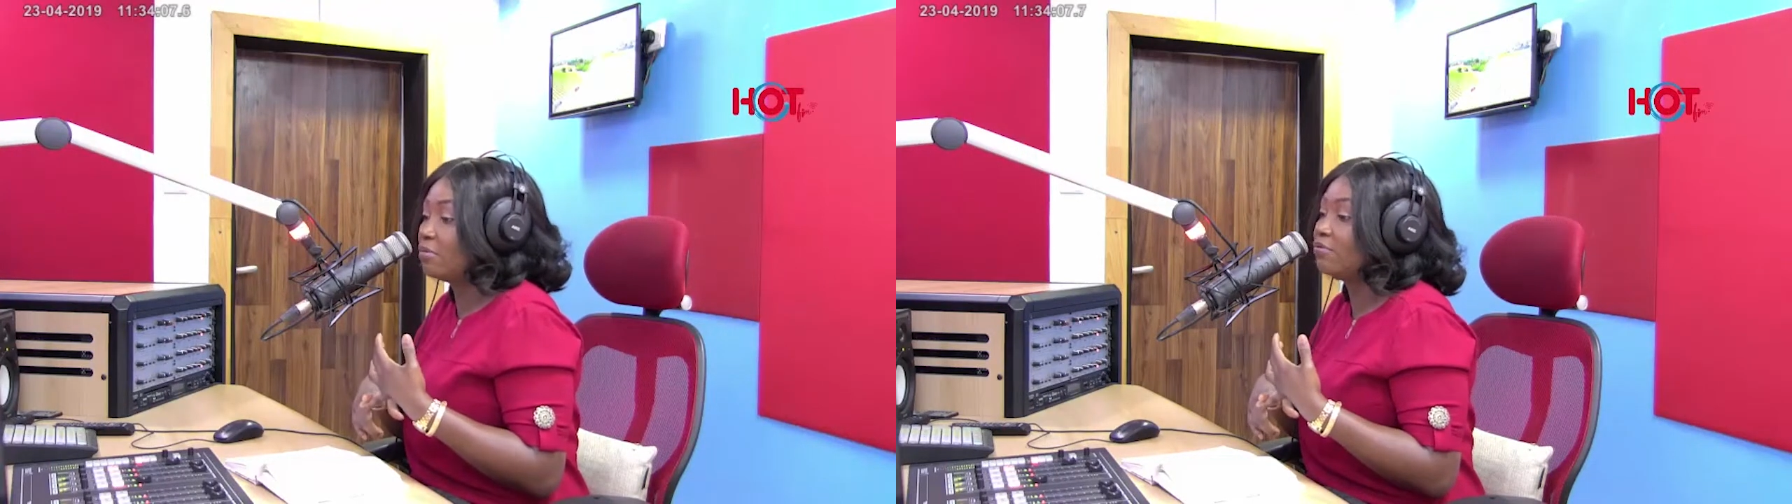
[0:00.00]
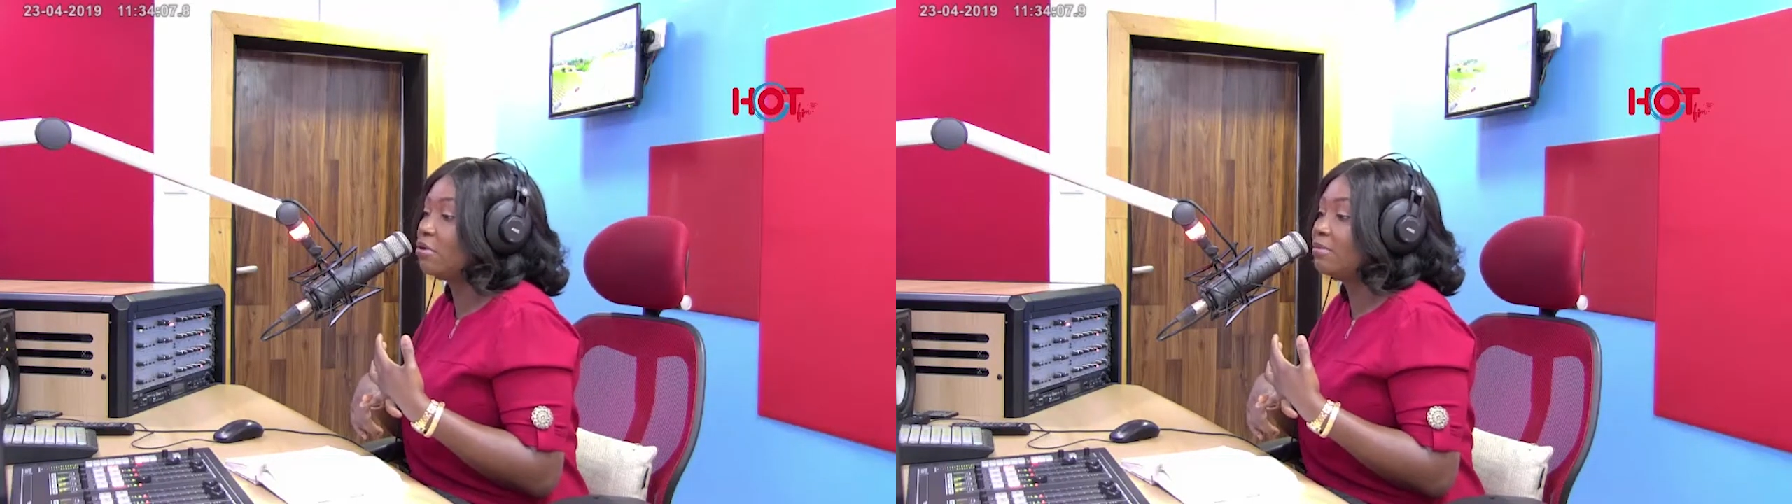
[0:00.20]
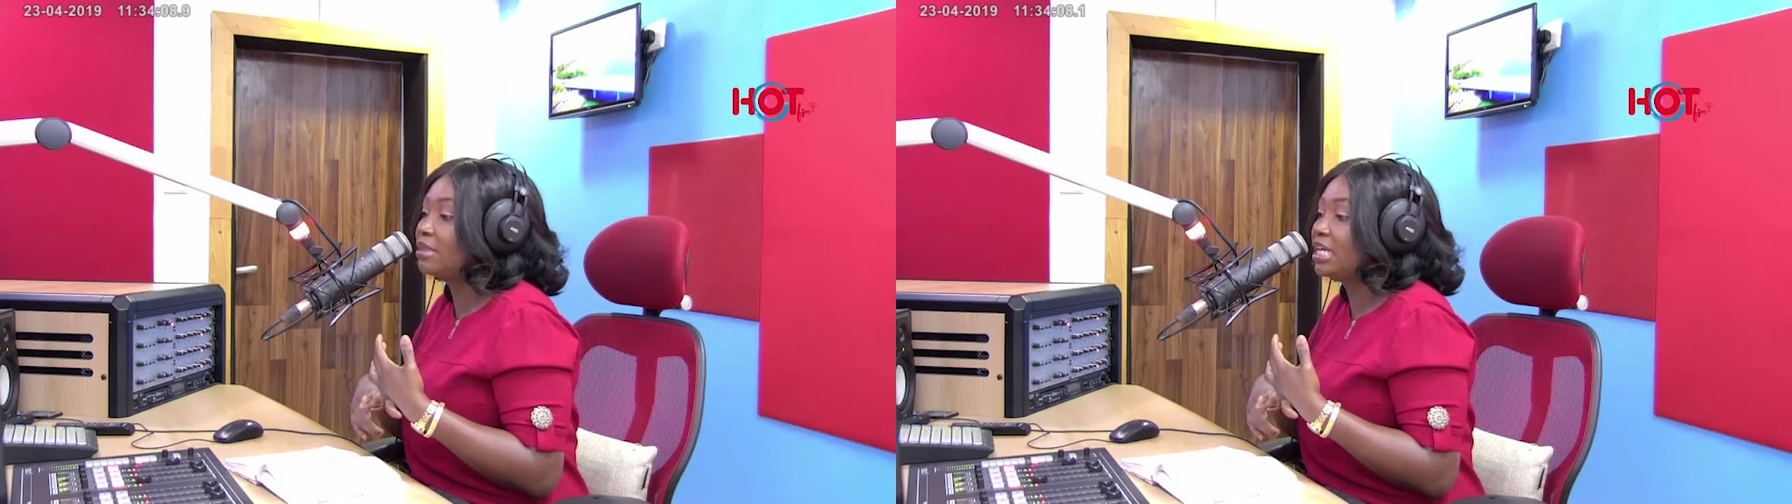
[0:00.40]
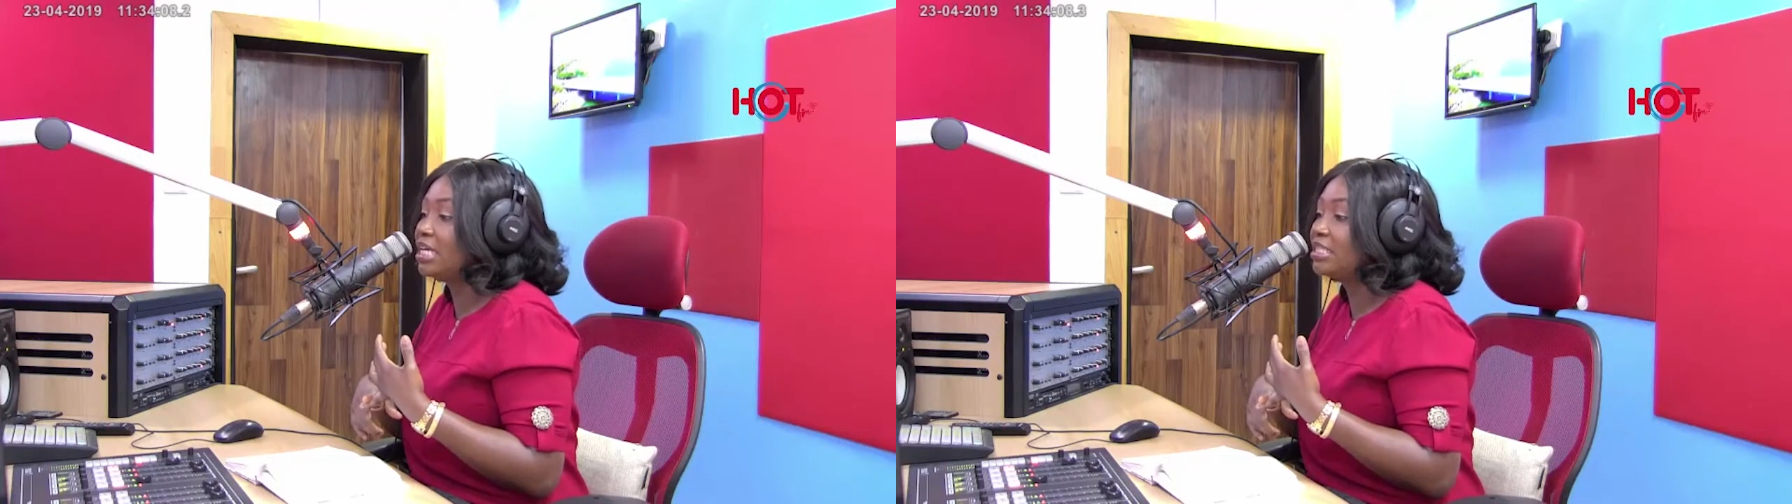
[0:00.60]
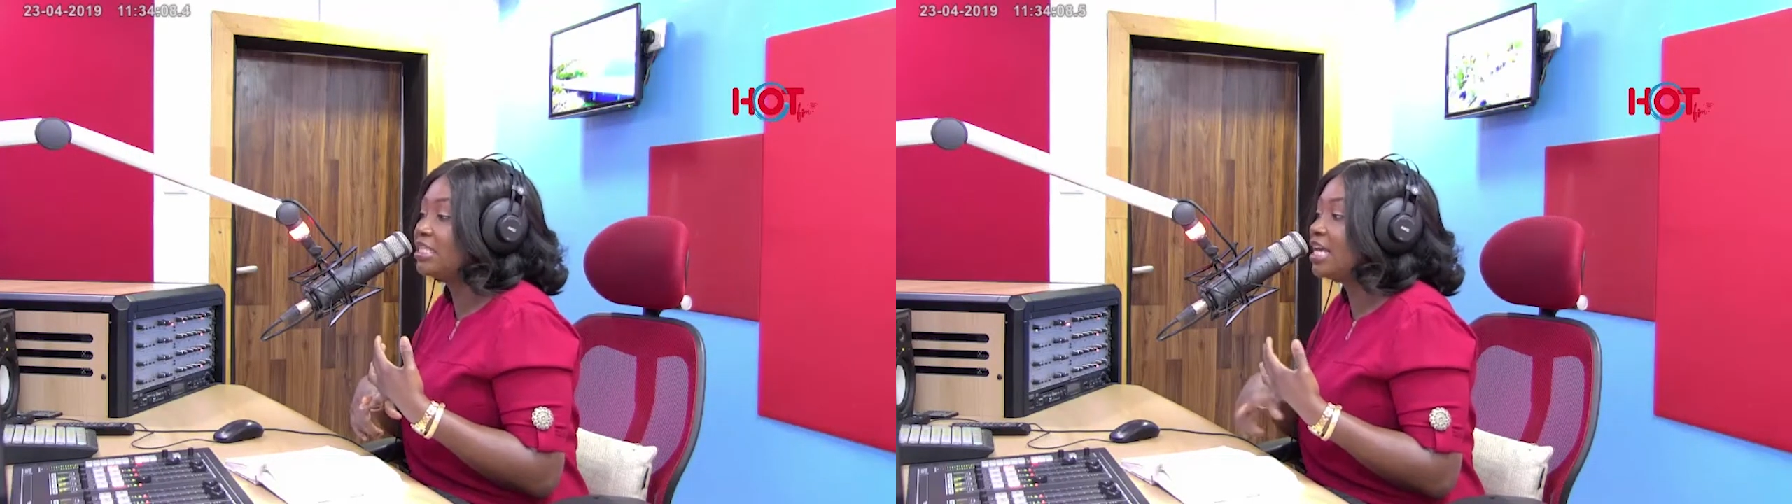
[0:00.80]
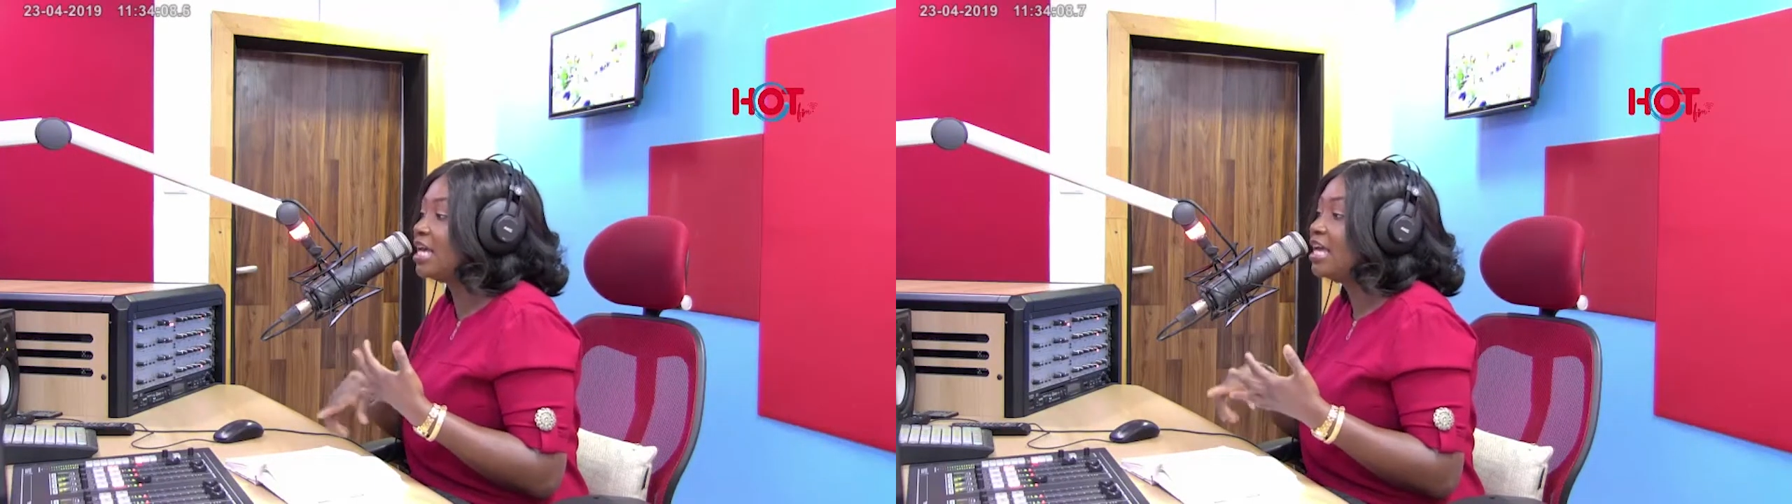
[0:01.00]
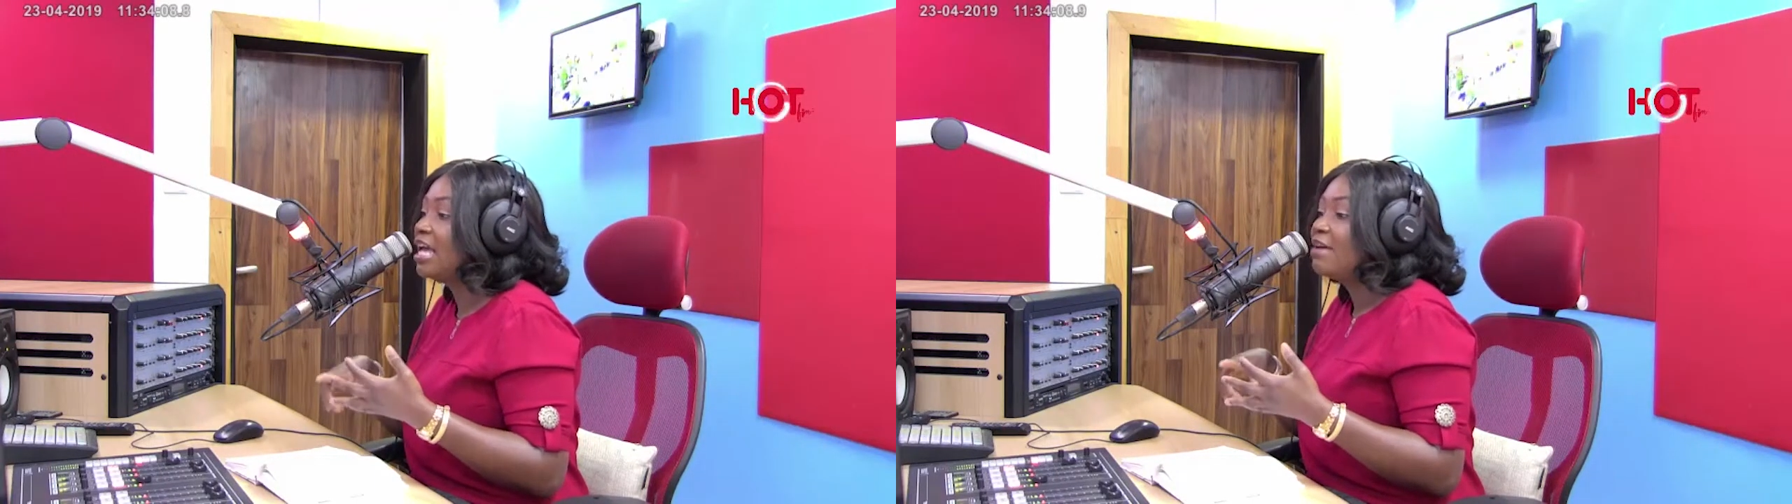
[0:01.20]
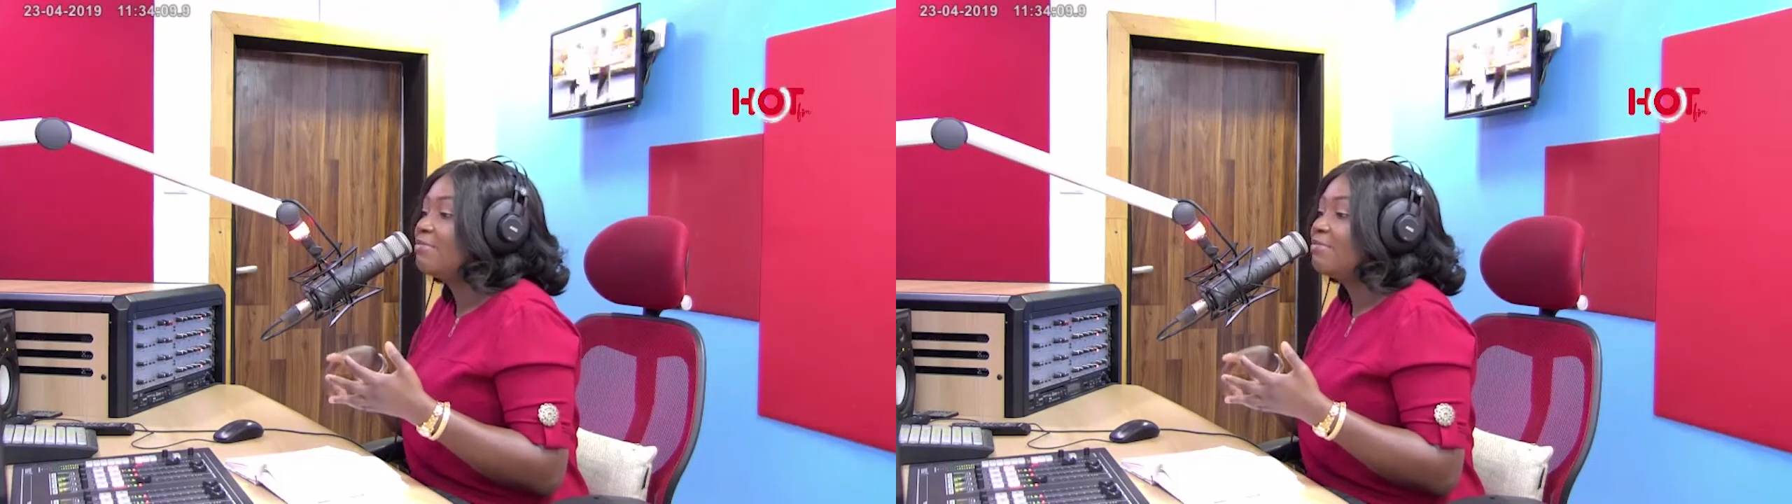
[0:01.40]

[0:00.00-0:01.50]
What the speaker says: from the internet.